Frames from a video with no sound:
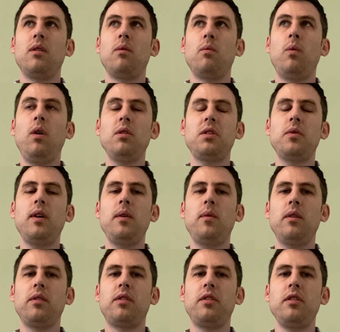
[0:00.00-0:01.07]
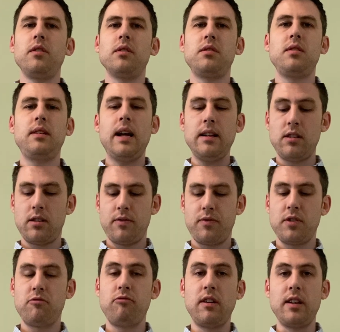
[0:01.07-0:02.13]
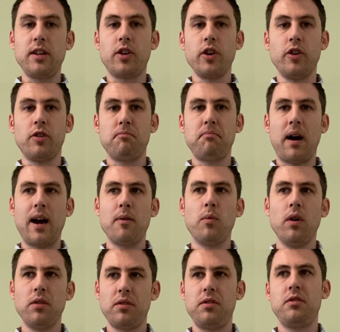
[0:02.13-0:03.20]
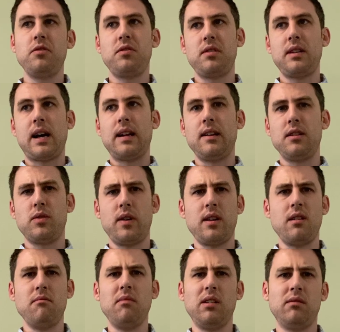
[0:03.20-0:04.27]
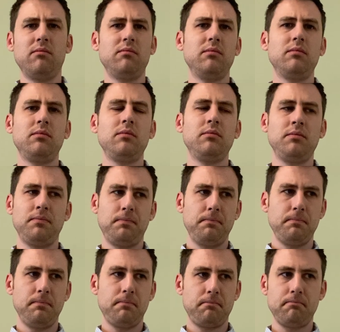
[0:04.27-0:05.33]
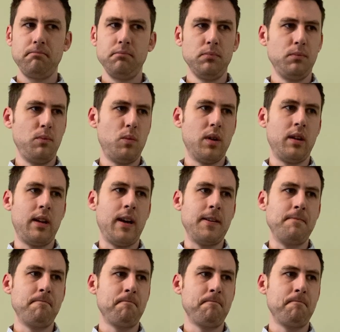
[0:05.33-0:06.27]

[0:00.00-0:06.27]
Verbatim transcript: what do I want to do? The Sudan stuff is really good, but I want to do Sudan in 28 mil one day.